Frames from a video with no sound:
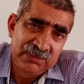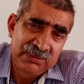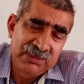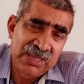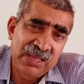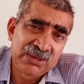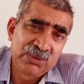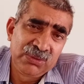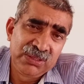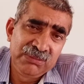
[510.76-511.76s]
They are
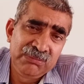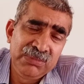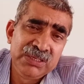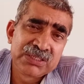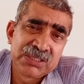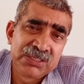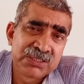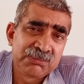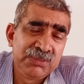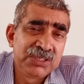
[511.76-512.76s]
called
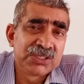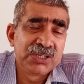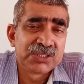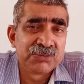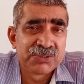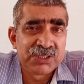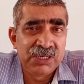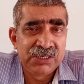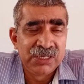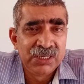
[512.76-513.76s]
ministers of
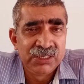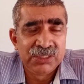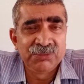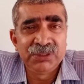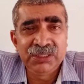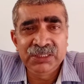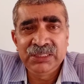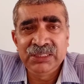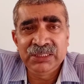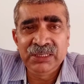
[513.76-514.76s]
state. The word
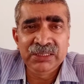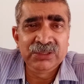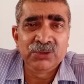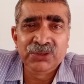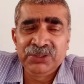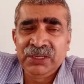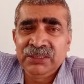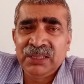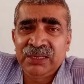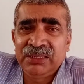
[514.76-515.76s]
hearing, don't
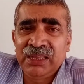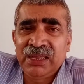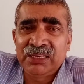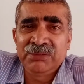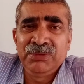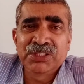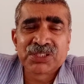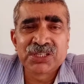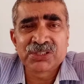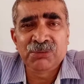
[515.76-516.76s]
think that they are the
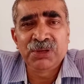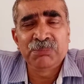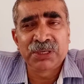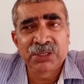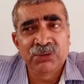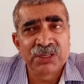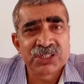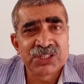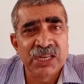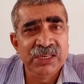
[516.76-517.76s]
ministers of one particular
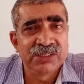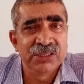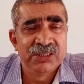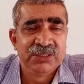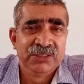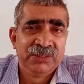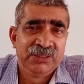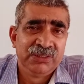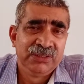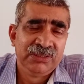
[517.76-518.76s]
state.
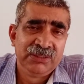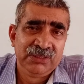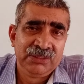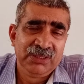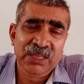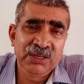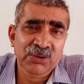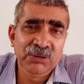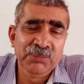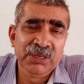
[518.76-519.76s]
They are
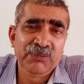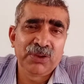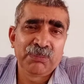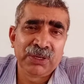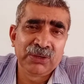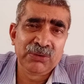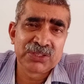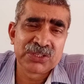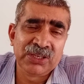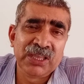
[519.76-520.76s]
not meant for particular
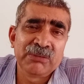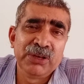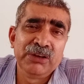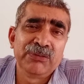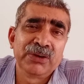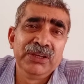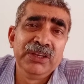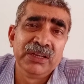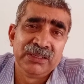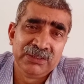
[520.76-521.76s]
state, they are meant for
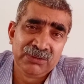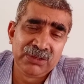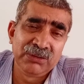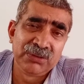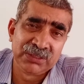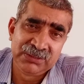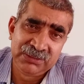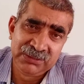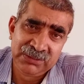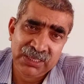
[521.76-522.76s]
India, all
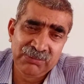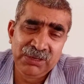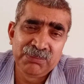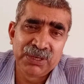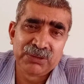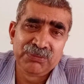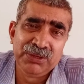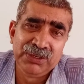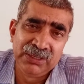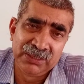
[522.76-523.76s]
over, every part of
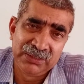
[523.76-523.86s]
India.